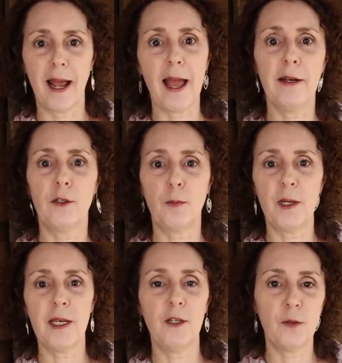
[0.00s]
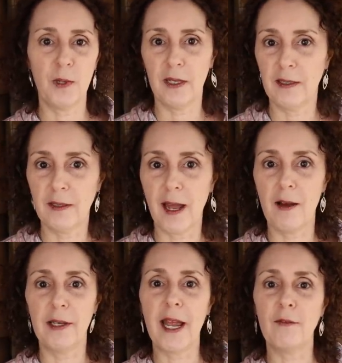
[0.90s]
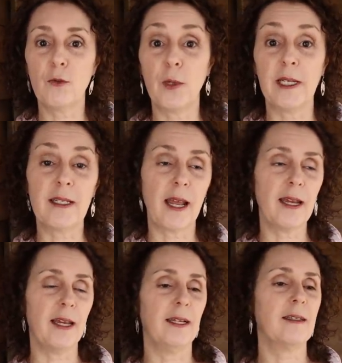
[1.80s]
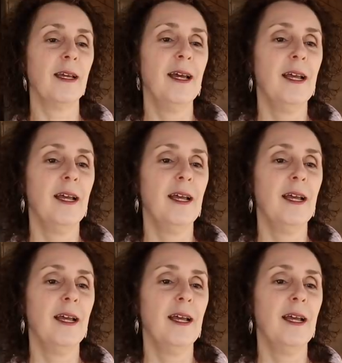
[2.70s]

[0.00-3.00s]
I had a speech, but I only have twenty seconds.